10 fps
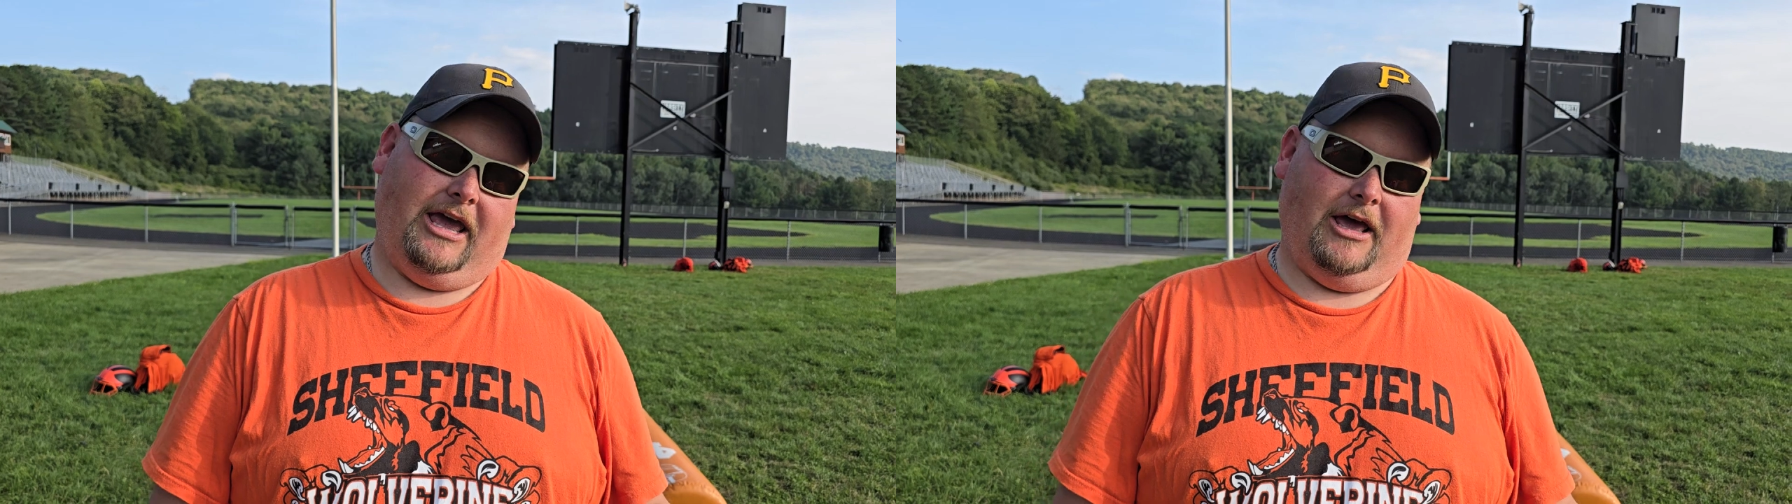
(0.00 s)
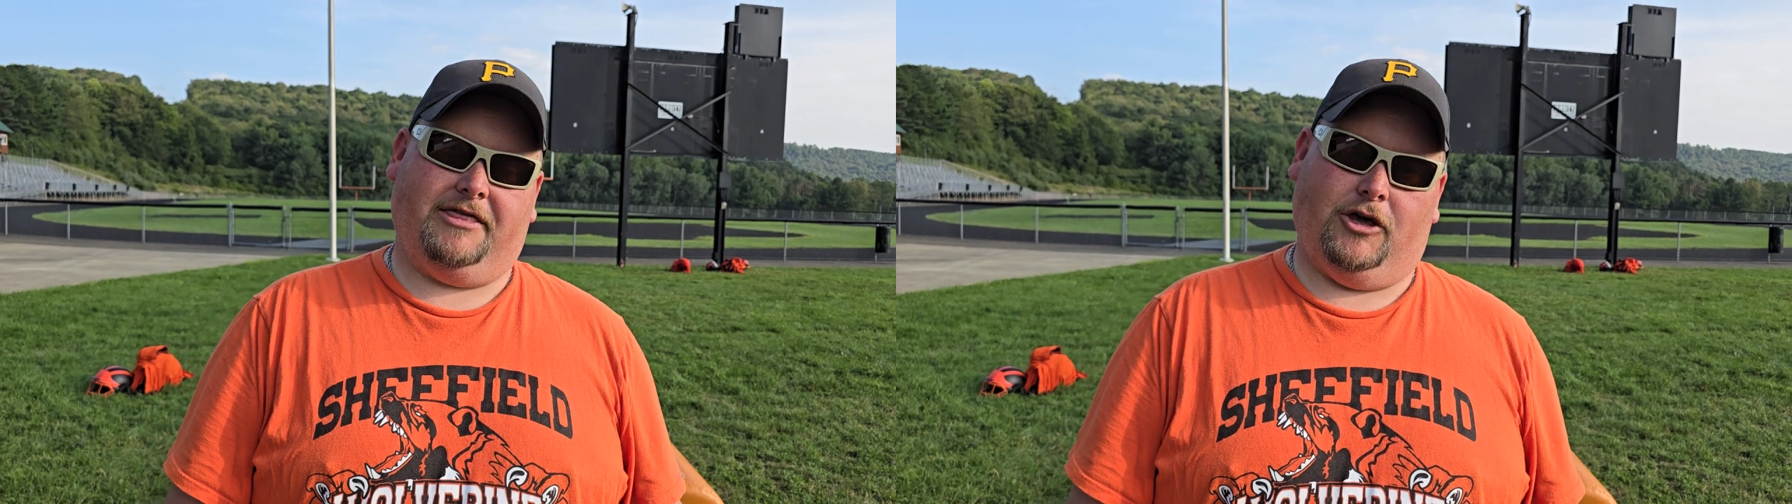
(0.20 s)

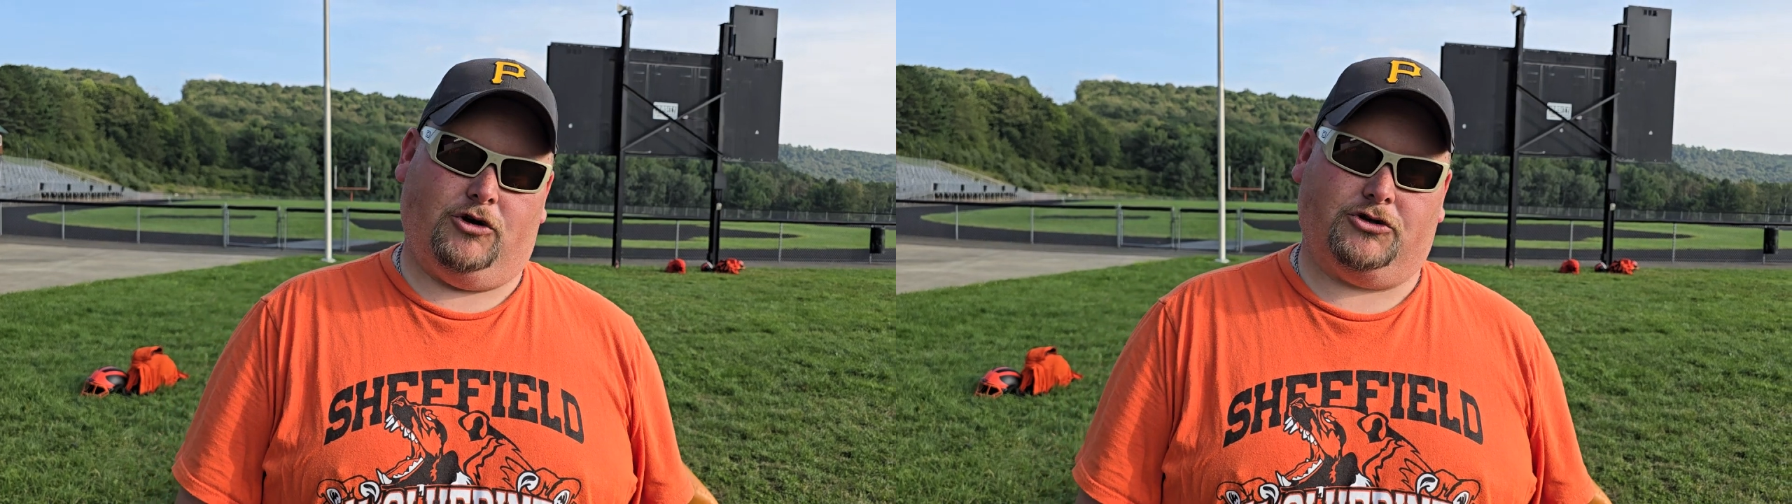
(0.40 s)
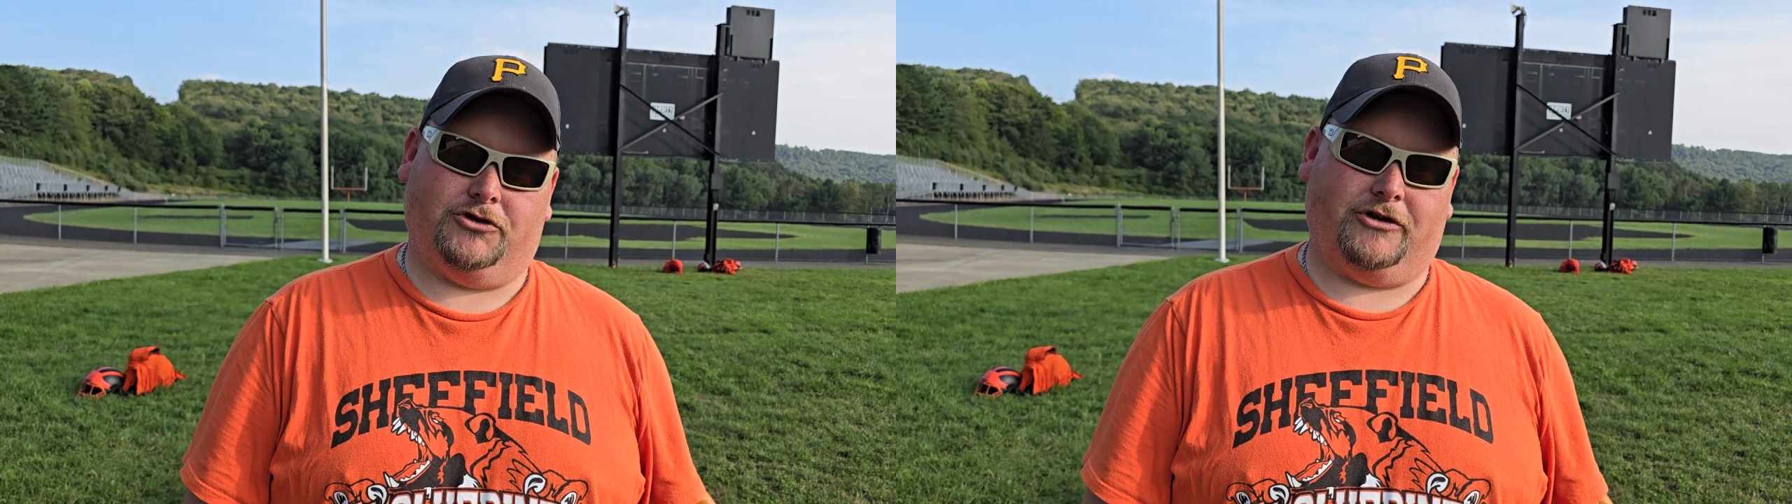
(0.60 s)
hey, I think
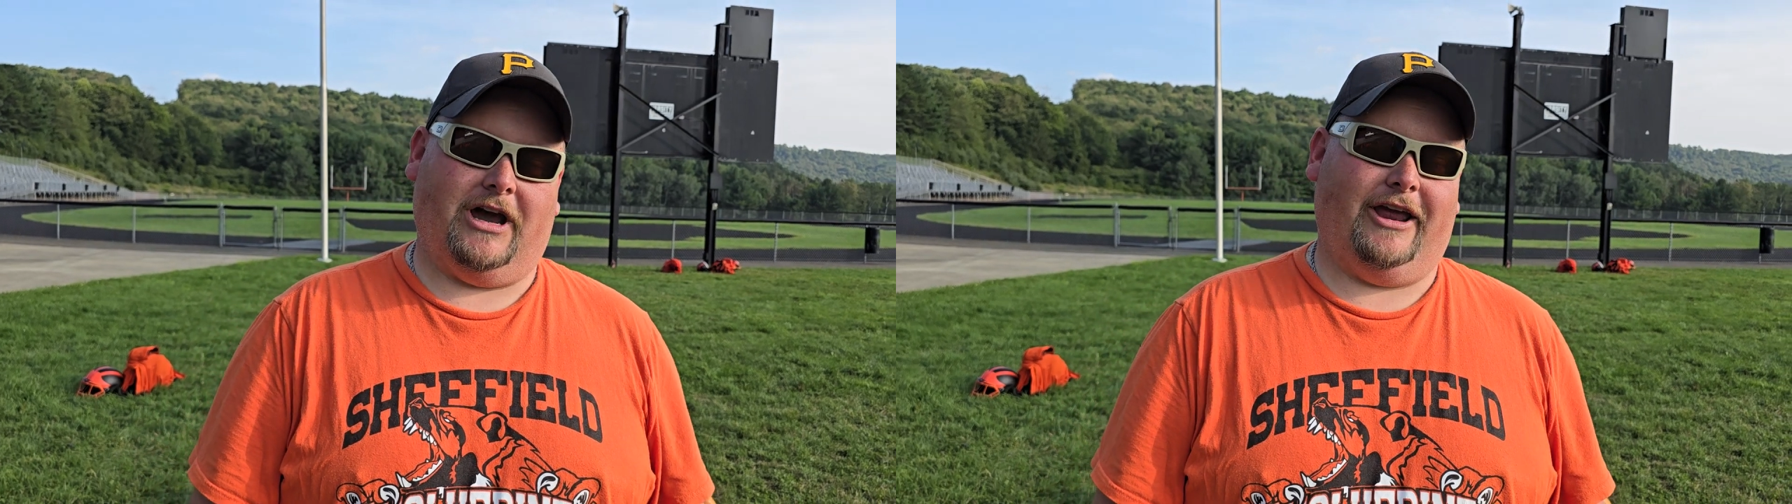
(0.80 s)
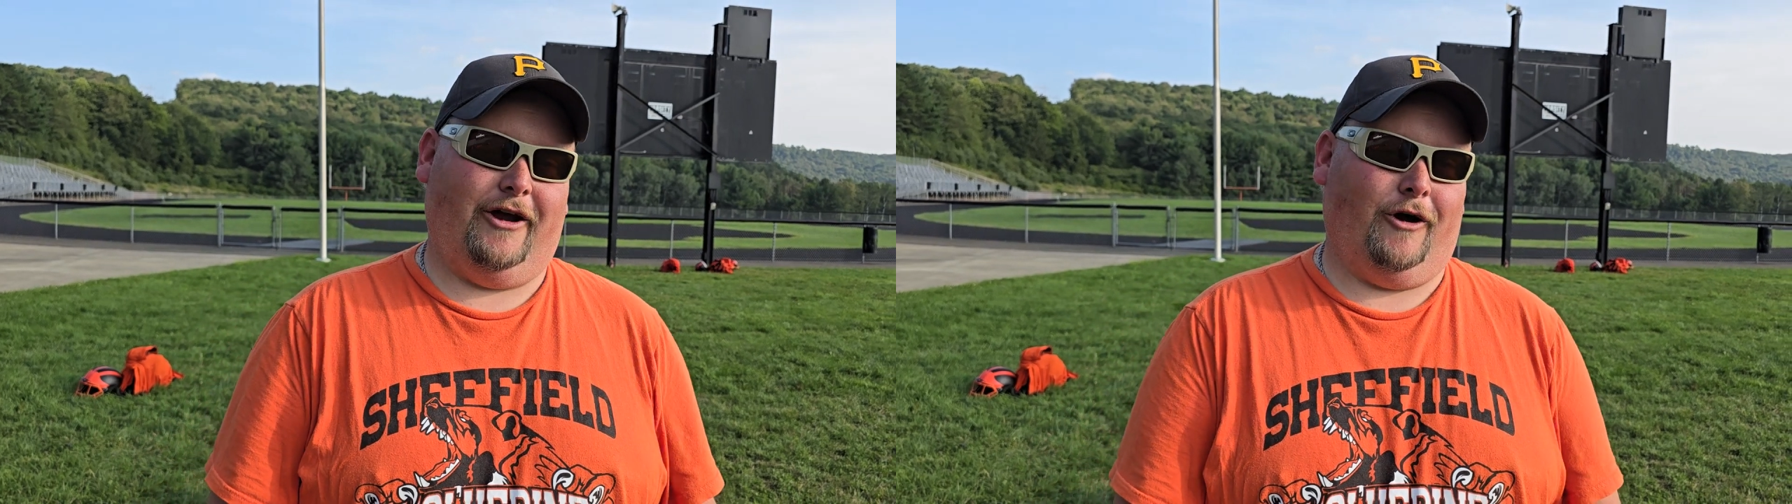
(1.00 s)
you should
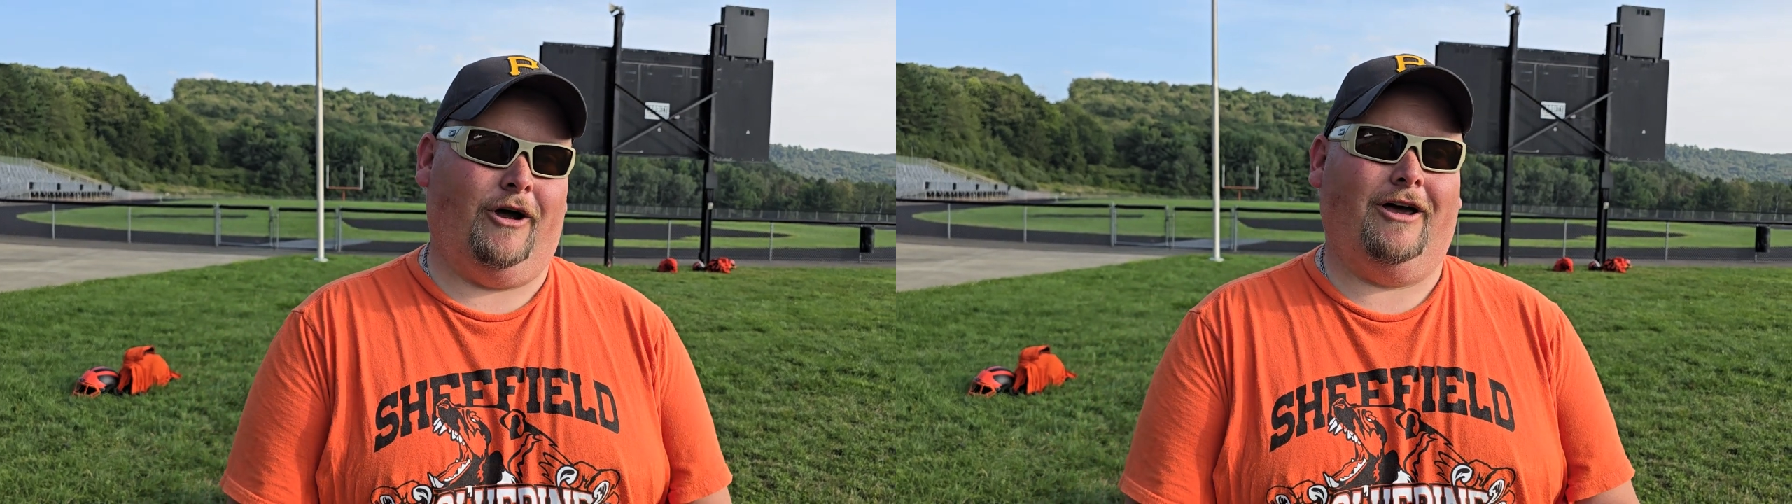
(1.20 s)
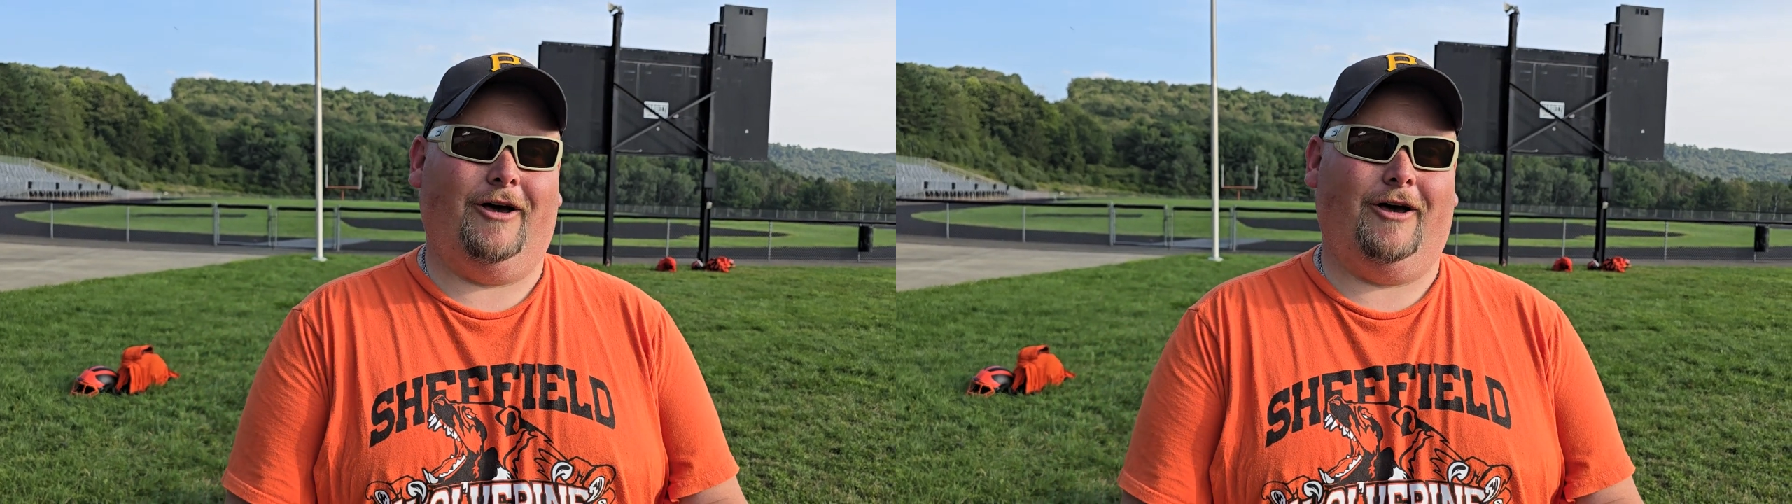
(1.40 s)
try here.